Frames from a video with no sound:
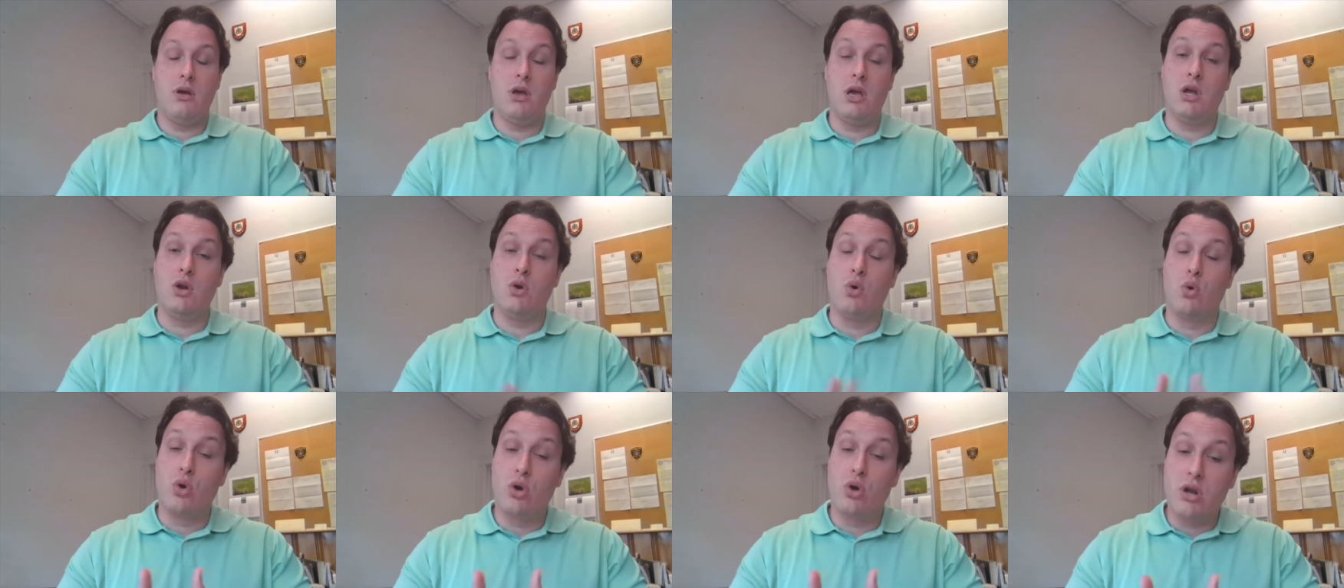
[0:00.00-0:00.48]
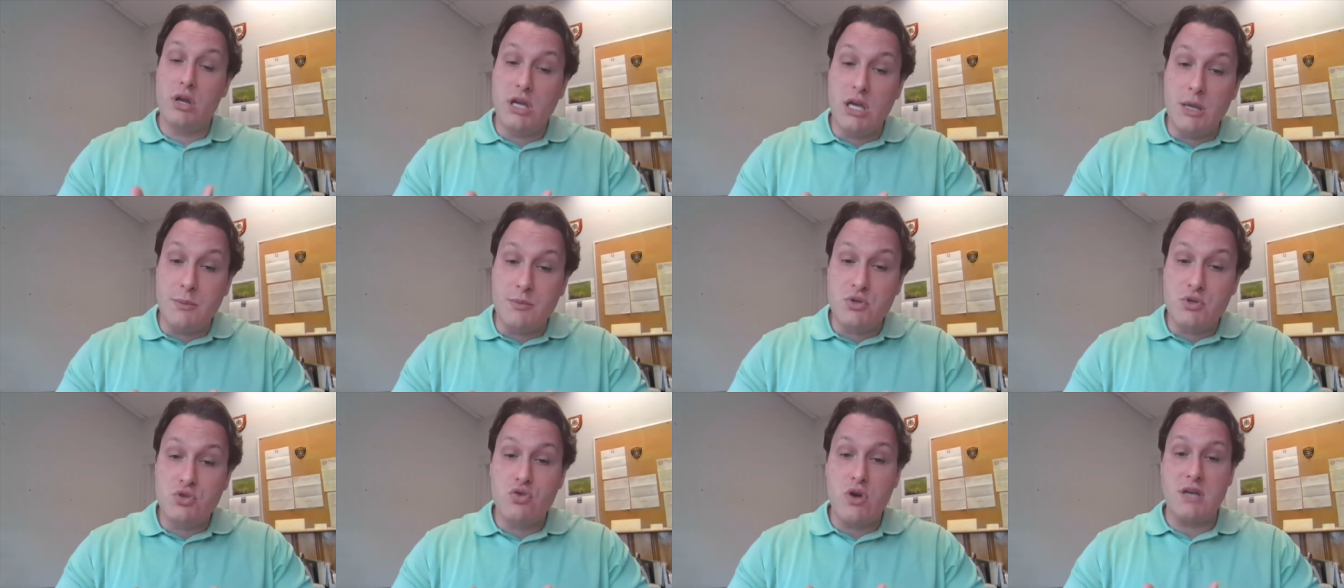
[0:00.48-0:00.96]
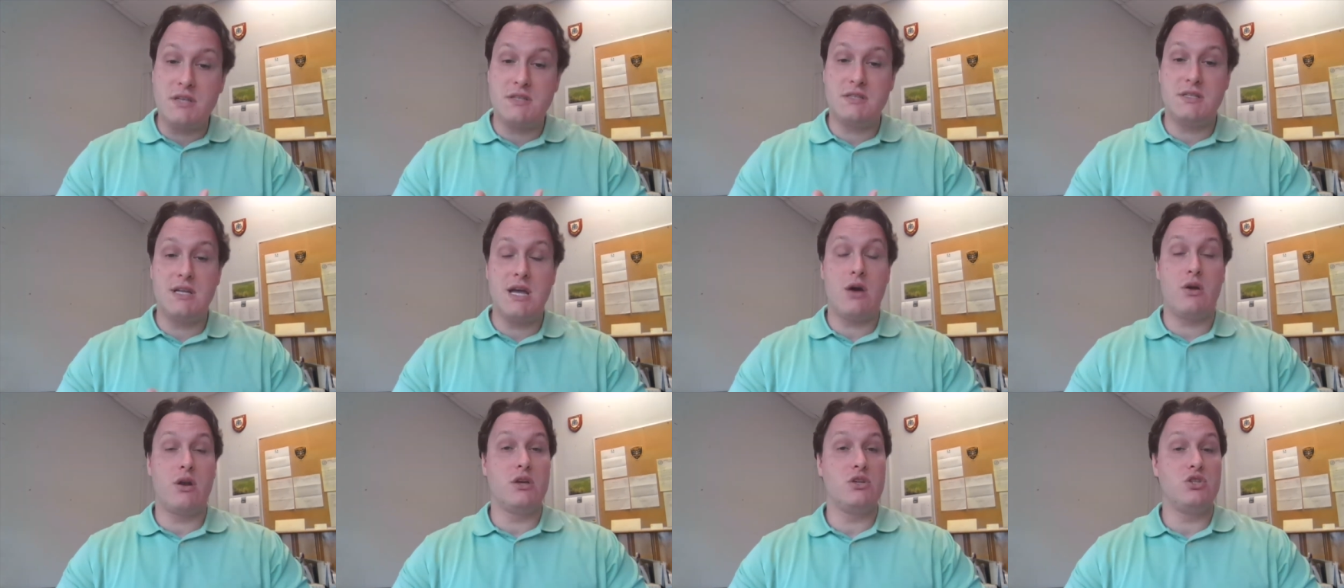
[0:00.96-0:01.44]
In order to keep stress
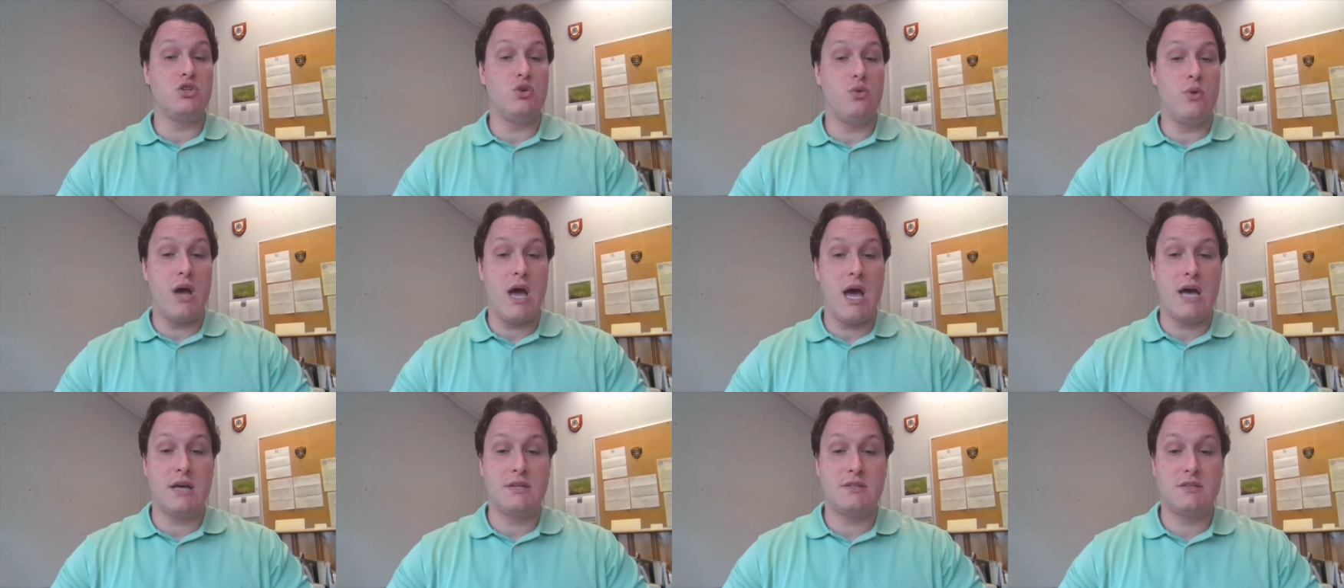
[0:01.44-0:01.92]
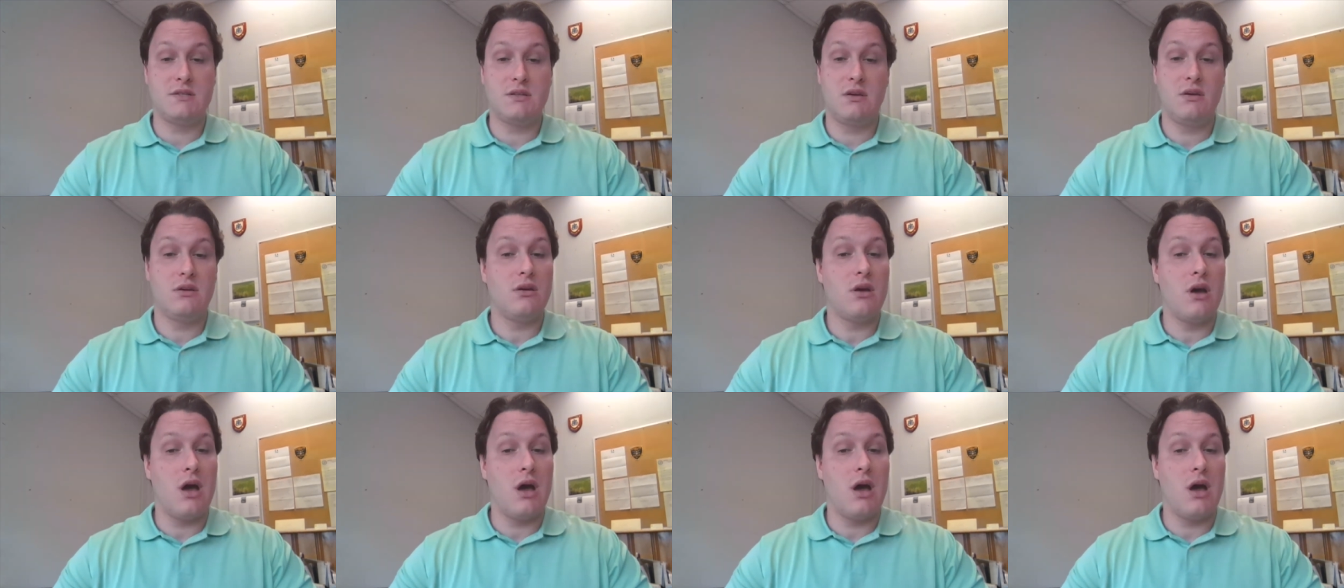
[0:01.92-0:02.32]
down, as you ask,